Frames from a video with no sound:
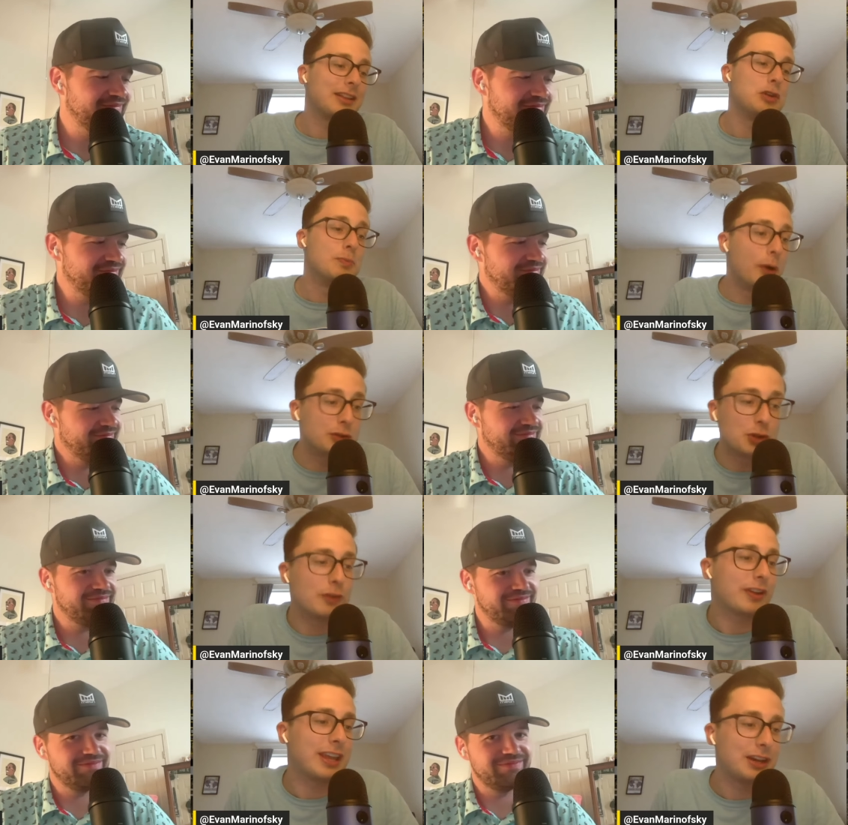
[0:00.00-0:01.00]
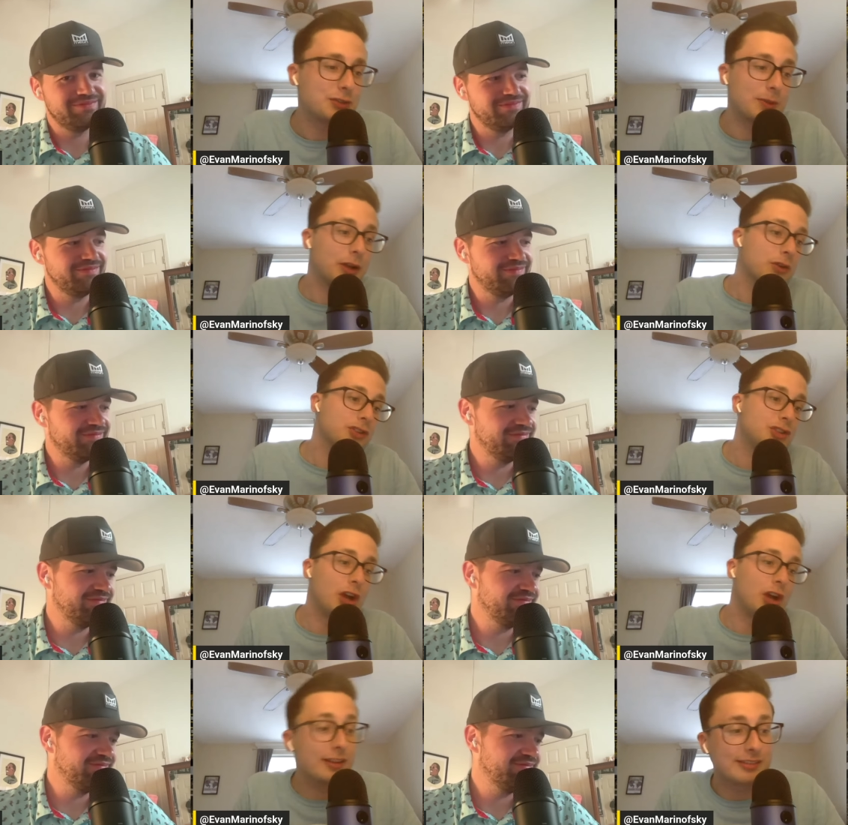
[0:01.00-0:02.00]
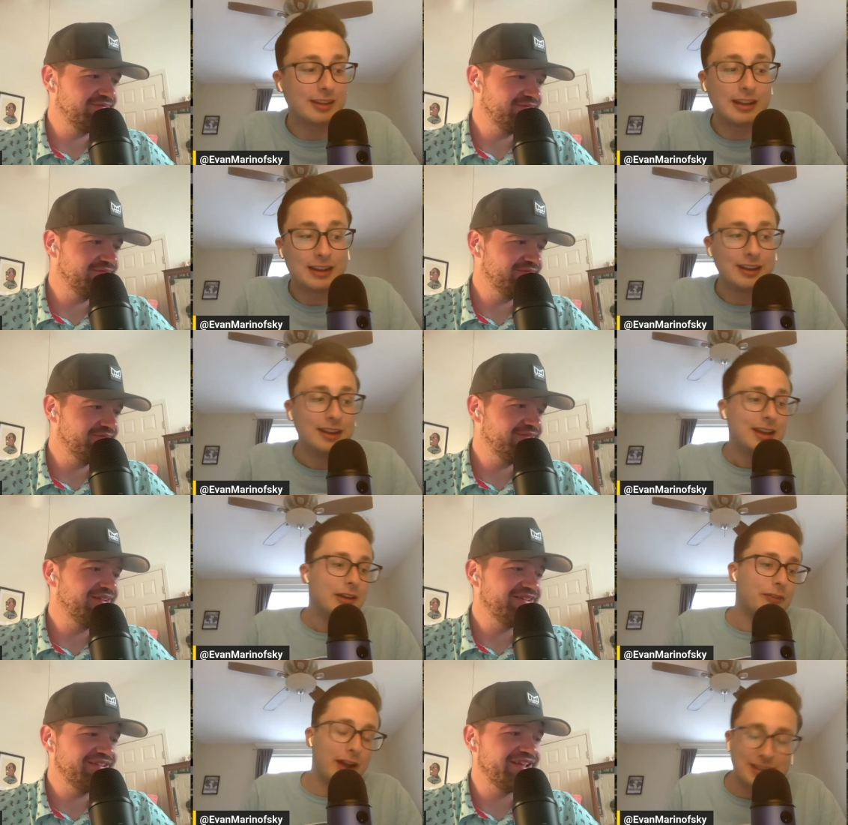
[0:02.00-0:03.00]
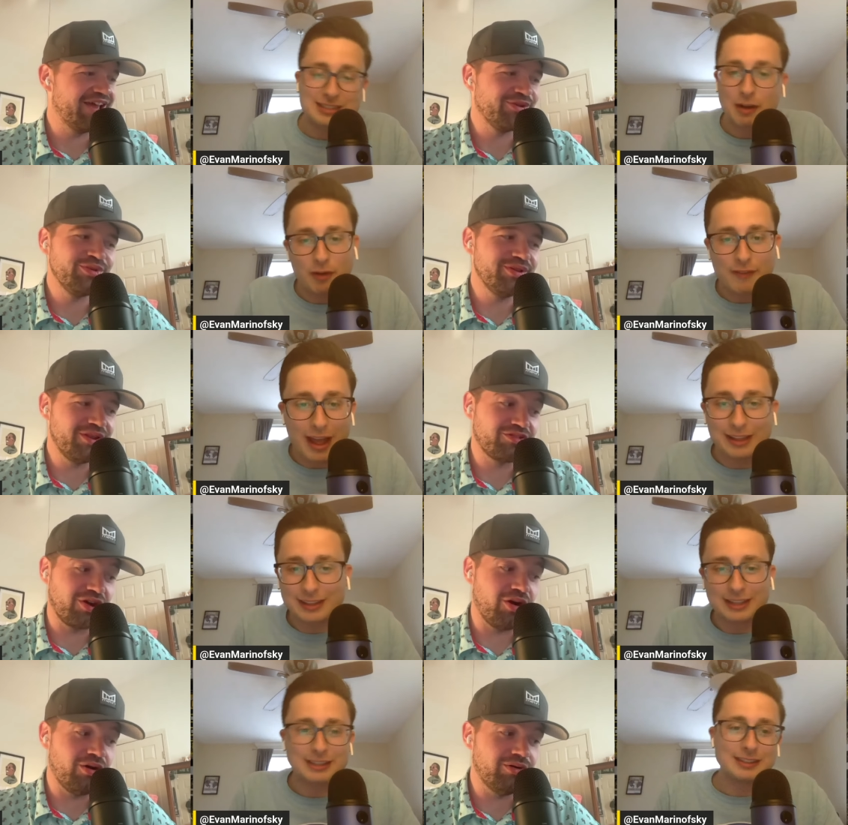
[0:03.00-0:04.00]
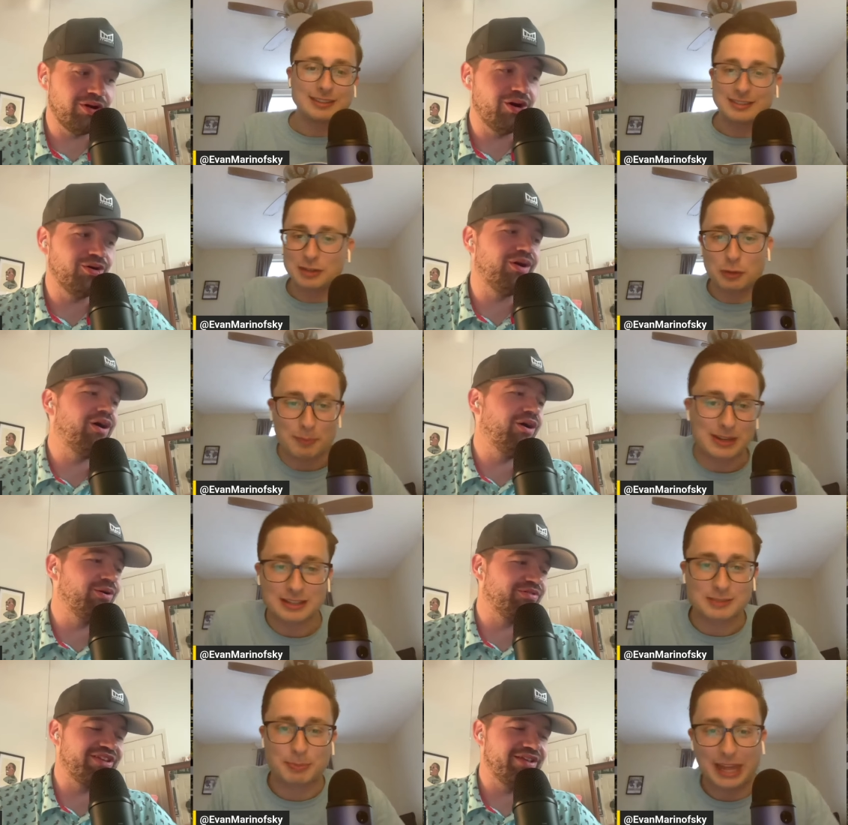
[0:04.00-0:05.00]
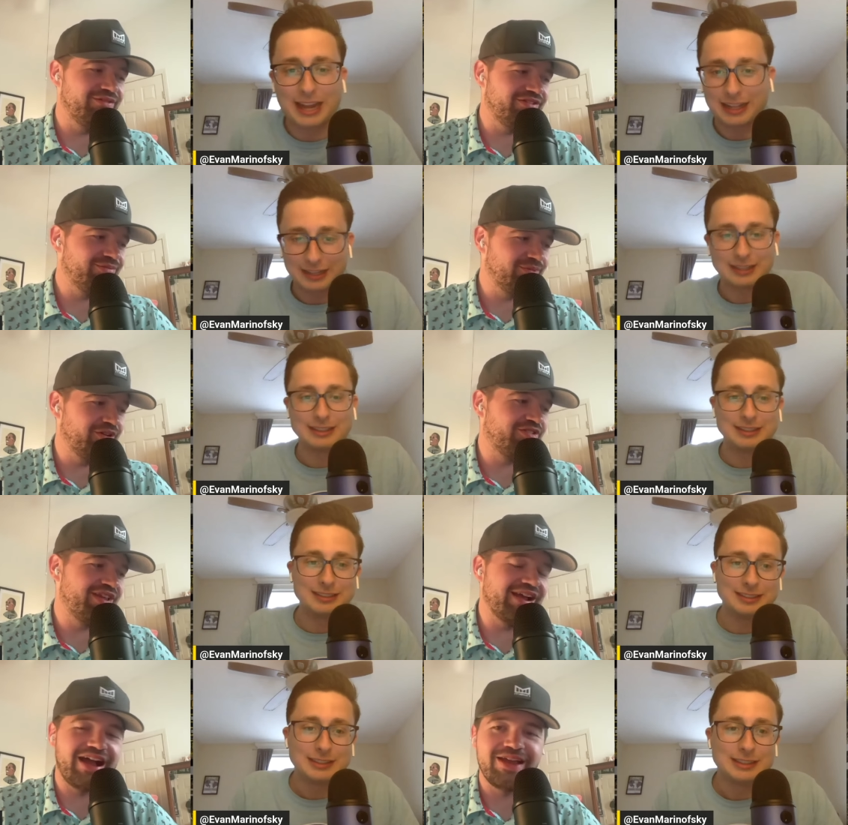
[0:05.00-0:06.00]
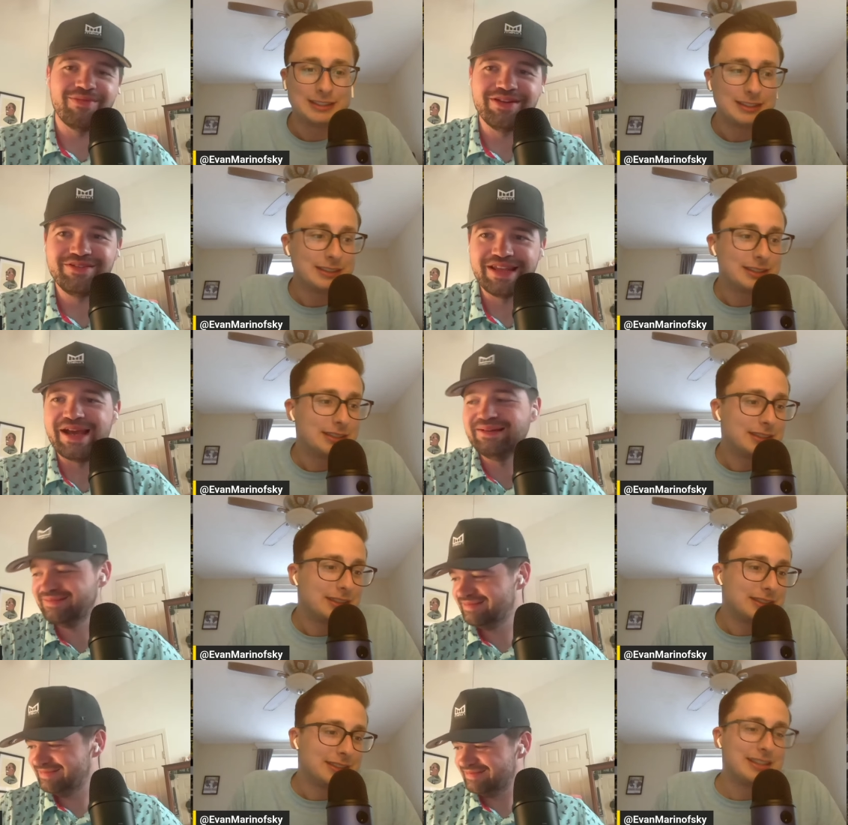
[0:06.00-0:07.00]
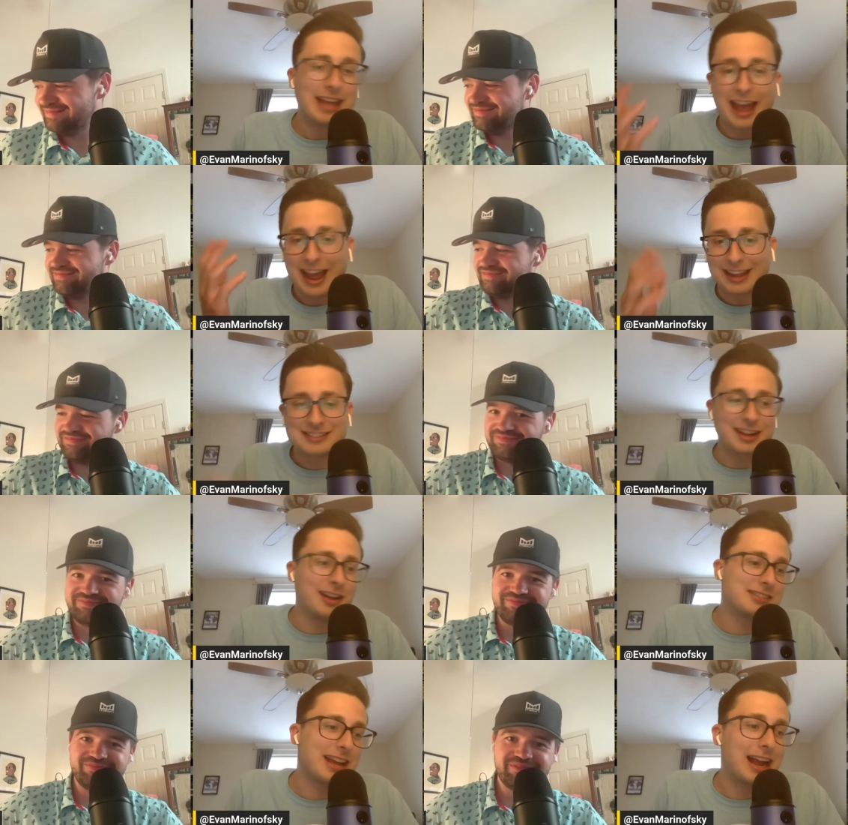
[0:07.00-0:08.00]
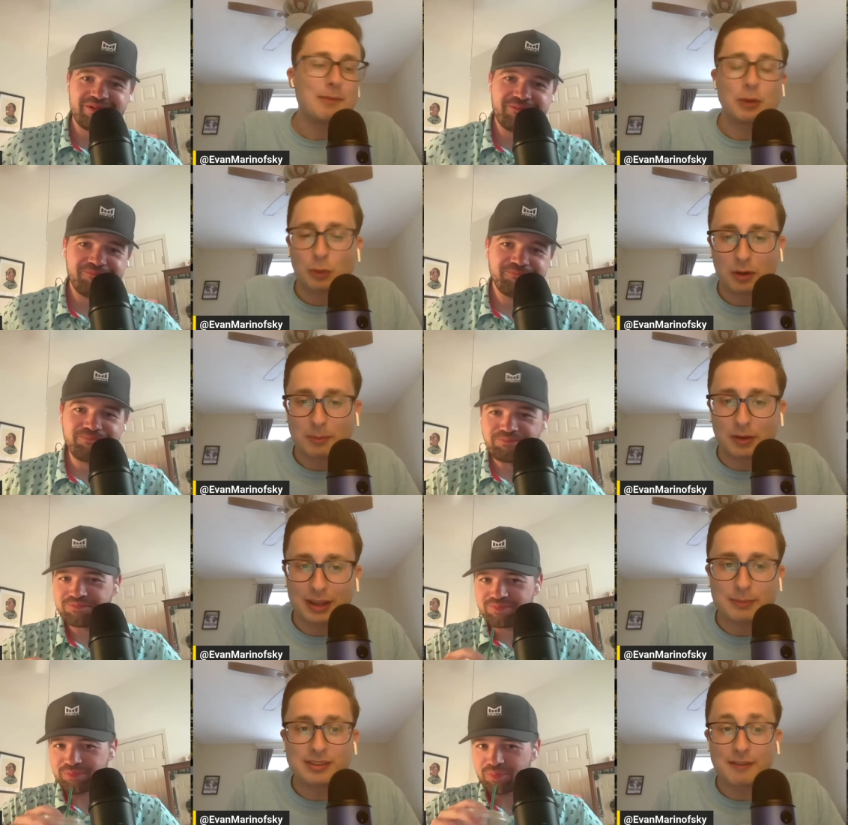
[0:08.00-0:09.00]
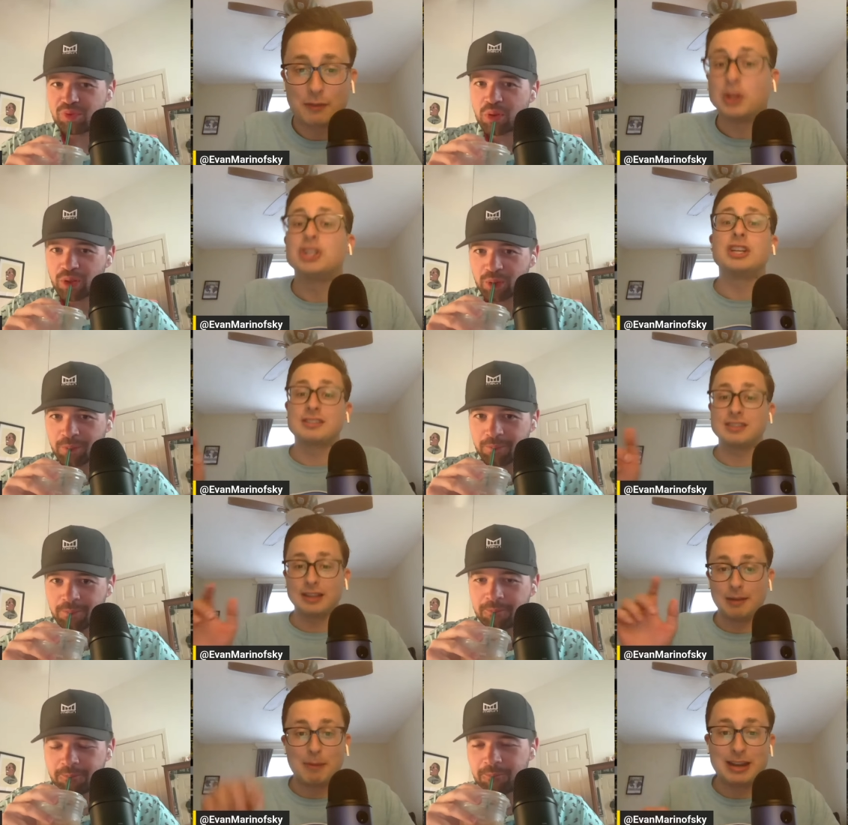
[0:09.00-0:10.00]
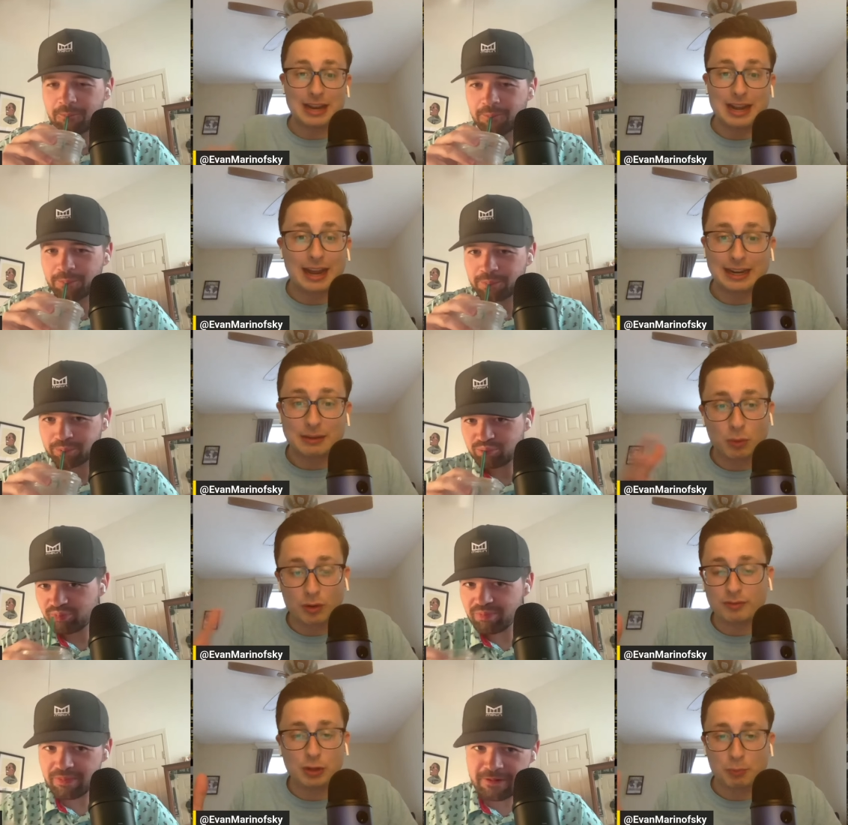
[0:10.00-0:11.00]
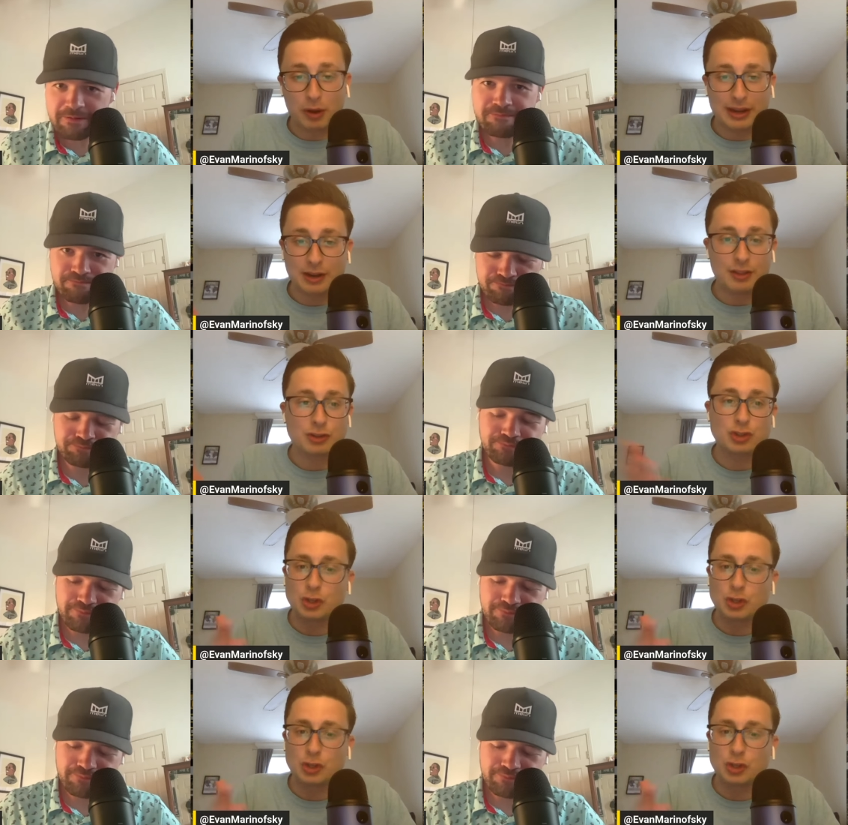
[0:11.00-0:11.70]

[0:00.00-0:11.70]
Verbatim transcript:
Speaker 1: got the new post notification like Chris Johnston and Frank yeah, Saravalli. oh, oh, oh shit, Zach
Speaker 2: Hyman. Yeah.
Speaker 1: Yeah, it's like oh, Zach Hyman quote about Game Seven, which is uh, Monday night. We're, you'll probably hear this